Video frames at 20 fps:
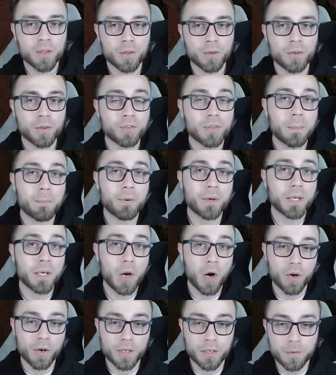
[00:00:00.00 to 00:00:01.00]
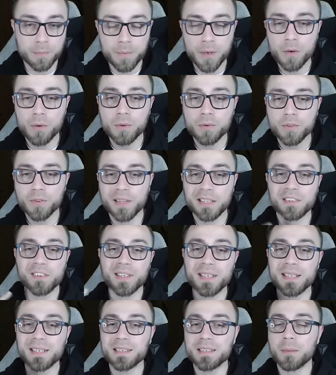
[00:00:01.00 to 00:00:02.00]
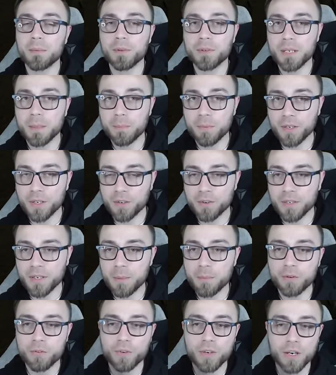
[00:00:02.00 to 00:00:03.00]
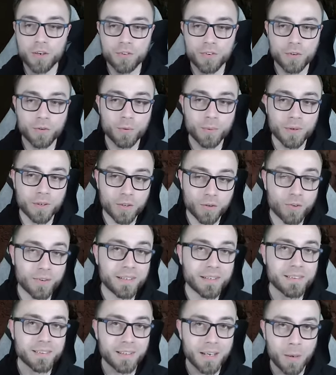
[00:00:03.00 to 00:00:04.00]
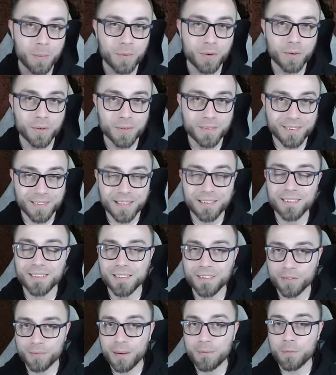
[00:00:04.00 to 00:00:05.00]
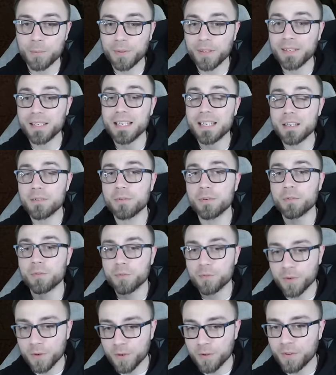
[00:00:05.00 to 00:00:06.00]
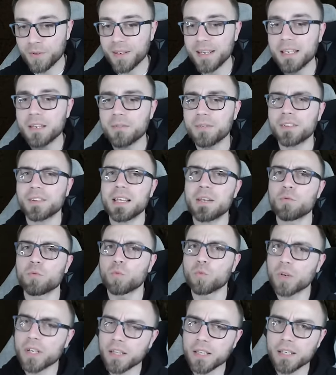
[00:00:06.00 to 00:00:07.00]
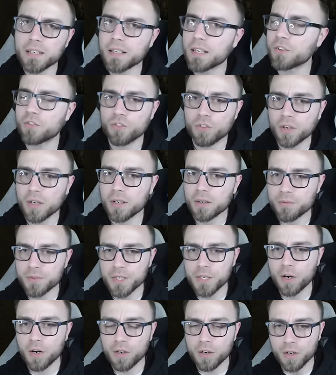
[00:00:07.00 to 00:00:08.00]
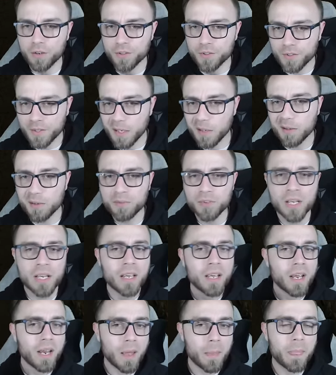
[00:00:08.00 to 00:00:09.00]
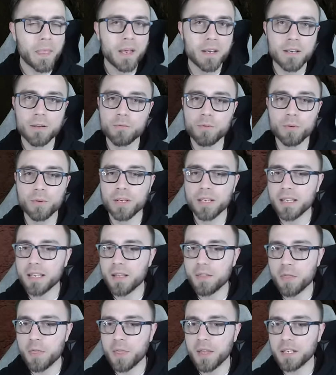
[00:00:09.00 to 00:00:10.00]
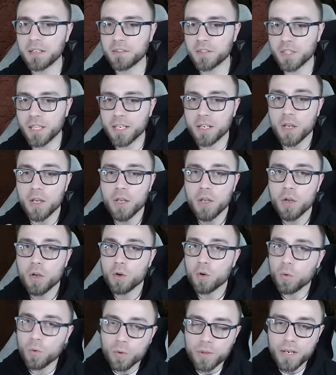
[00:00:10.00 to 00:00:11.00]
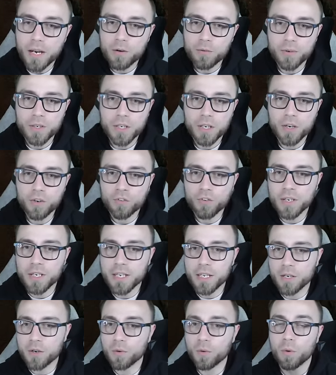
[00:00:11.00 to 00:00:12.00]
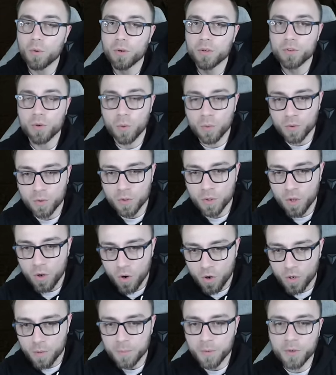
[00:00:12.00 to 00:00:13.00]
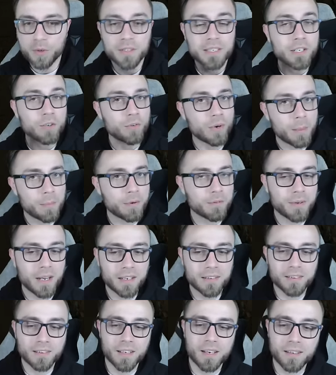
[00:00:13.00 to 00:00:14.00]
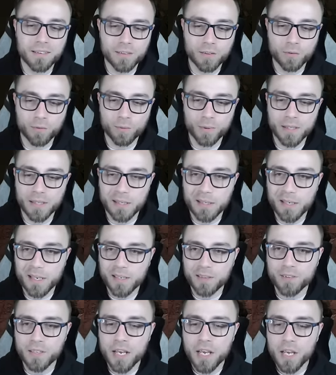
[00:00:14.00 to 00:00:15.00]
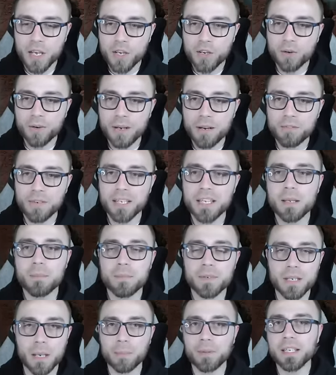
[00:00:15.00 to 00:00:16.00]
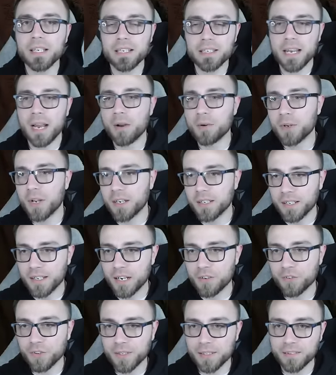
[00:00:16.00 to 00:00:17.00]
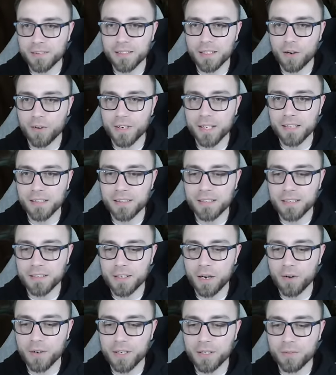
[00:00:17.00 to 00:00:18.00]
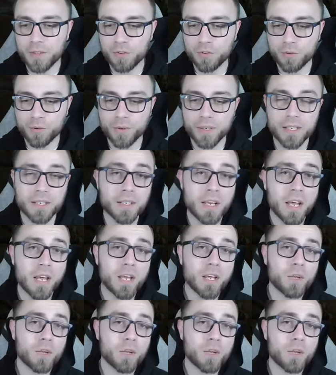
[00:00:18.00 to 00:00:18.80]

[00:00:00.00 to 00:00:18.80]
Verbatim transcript: You'll notice I'm putting Hardened Bones. That's going to double dip on our damage reduction to increase our skeleton survivability even further and give us a really nice chunk of D R ourselves. And then if you could get things like cooldown reduction here or total armor, decrepify size is really nice. You don't have to keep doubling down on it. As you can see, I already hit the entirety of the screen.